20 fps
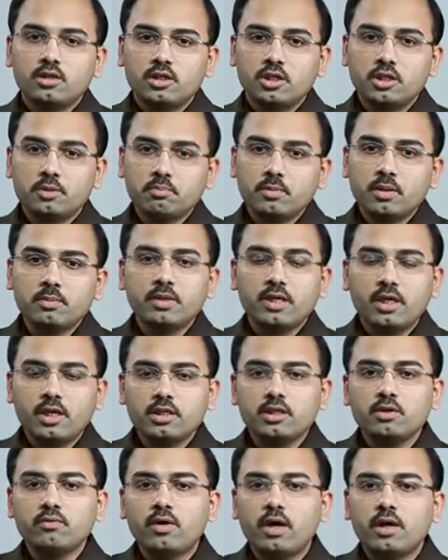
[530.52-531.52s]
It may be
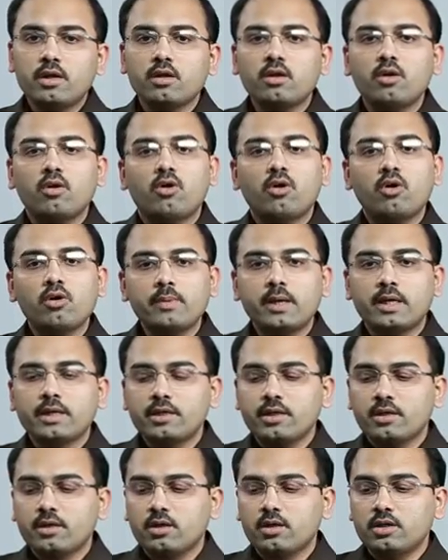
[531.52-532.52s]
any viral or
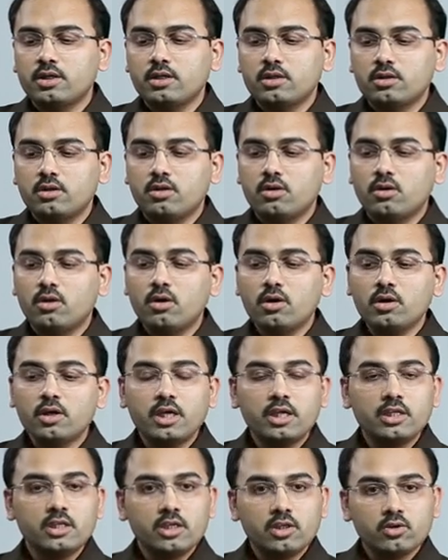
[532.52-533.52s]
bacterial or
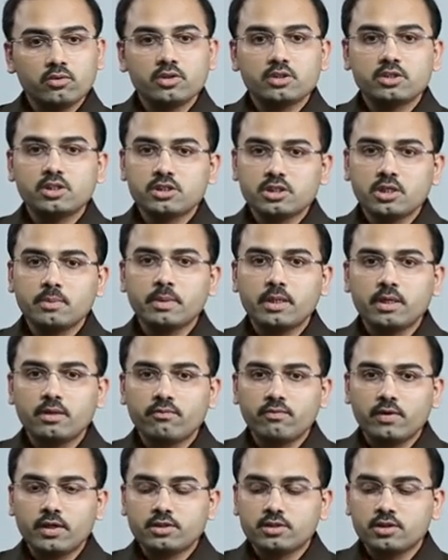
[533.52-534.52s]
any of the systemic
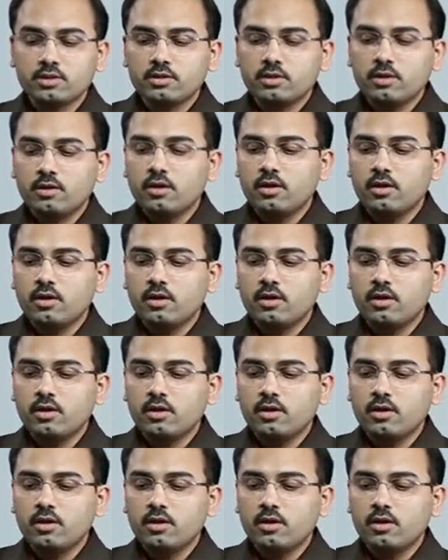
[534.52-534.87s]
infection.